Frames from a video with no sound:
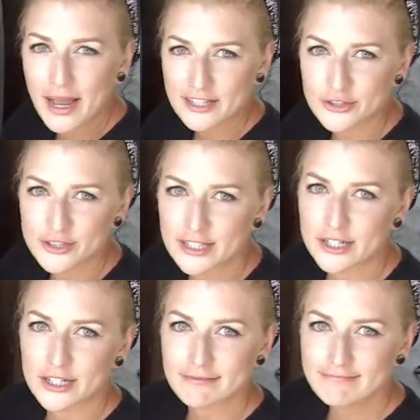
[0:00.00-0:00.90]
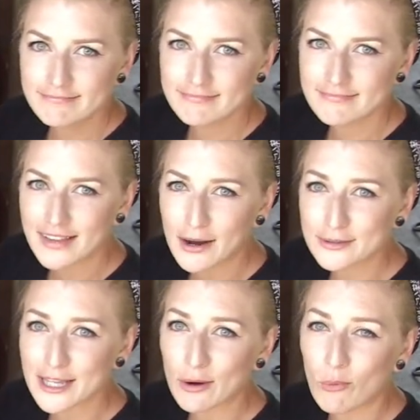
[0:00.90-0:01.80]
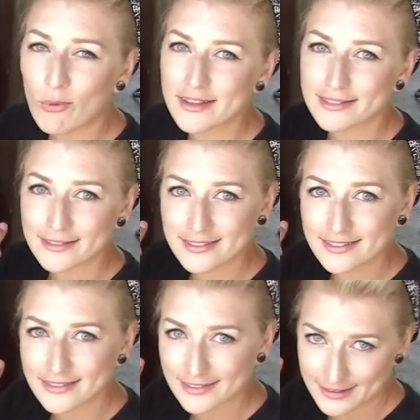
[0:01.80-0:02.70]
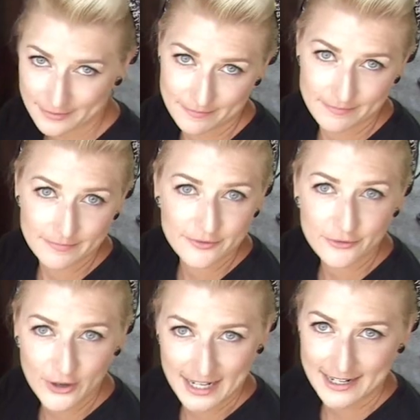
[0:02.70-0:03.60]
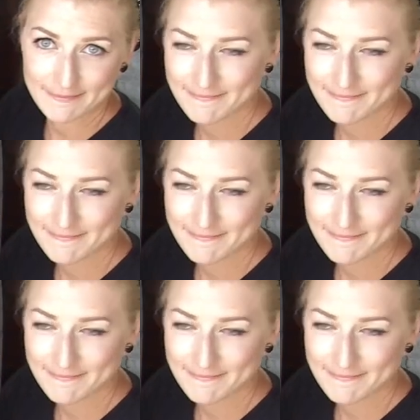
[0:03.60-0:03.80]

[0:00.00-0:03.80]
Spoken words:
master cylinder. I was like, what the frick?